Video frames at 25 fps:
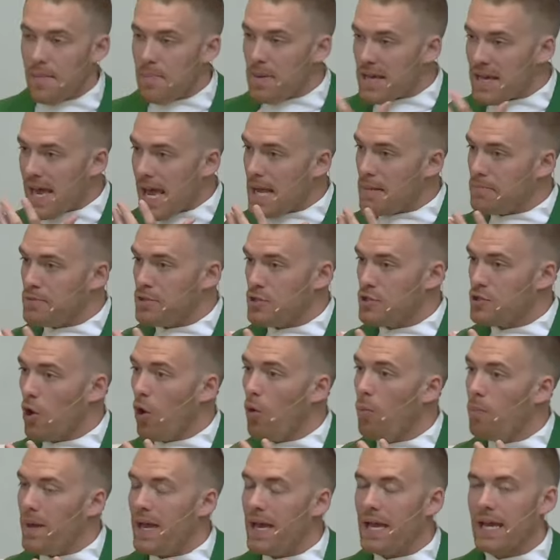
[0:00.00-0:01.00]
they became
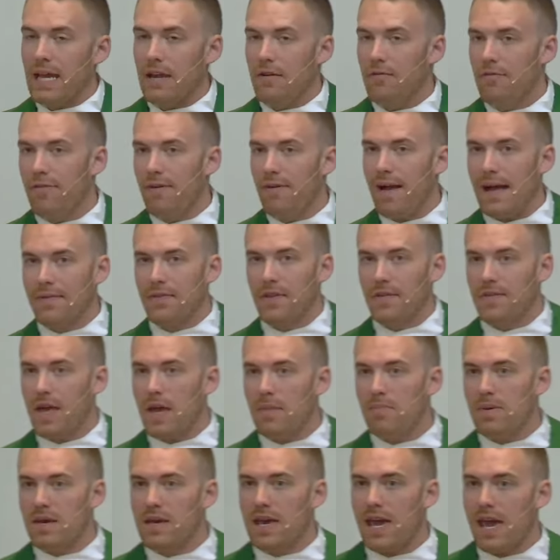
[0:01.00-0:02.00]
so big, in fact, that
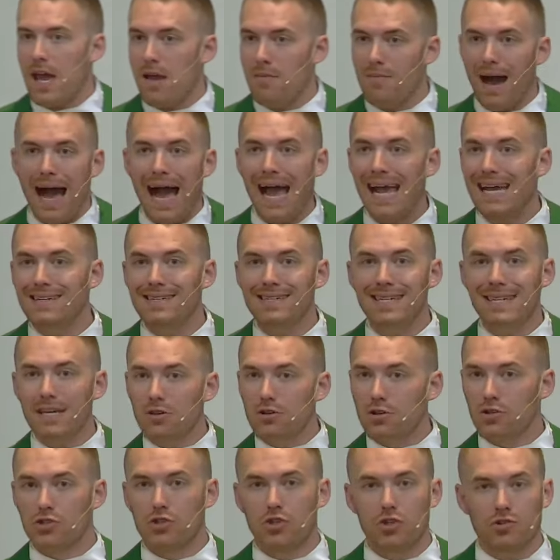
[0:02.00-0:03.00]
they became
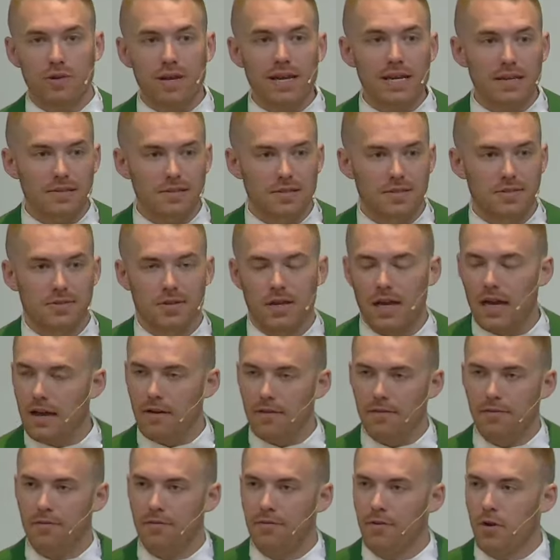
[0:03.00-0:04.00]
ideal trees
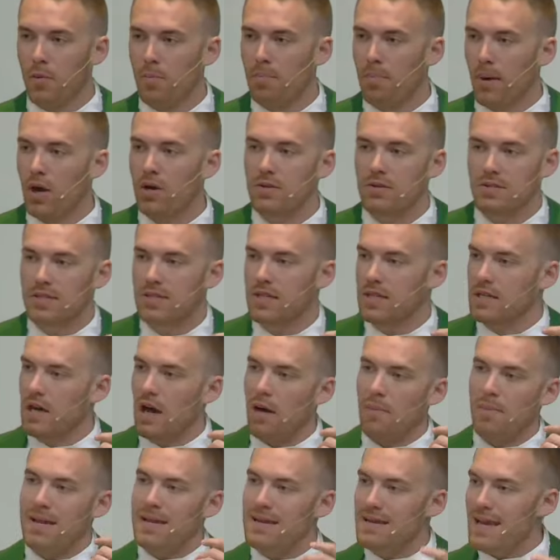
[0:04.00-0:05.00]
for birds to
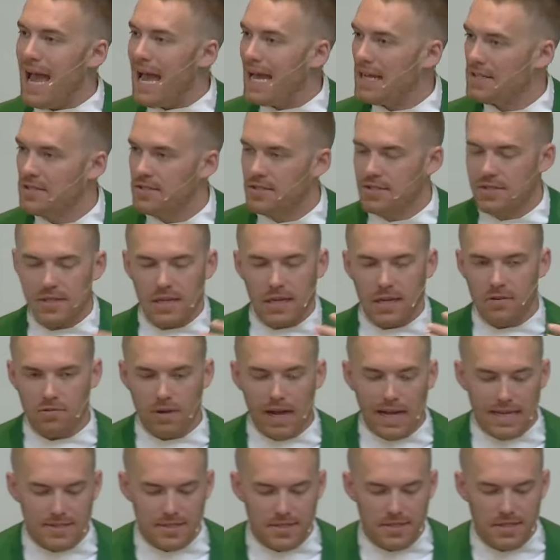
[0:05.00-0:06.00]
come and nest and
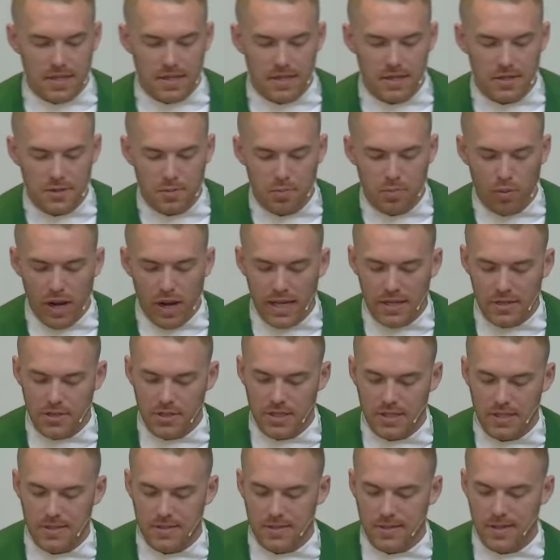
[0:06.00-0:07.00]
rest in its
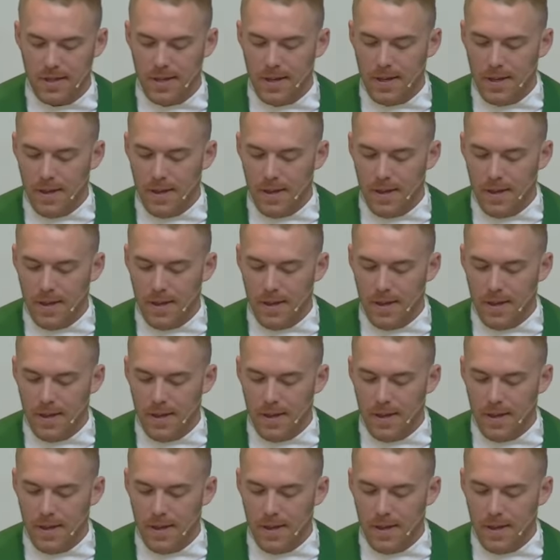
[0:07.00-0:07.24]
branches.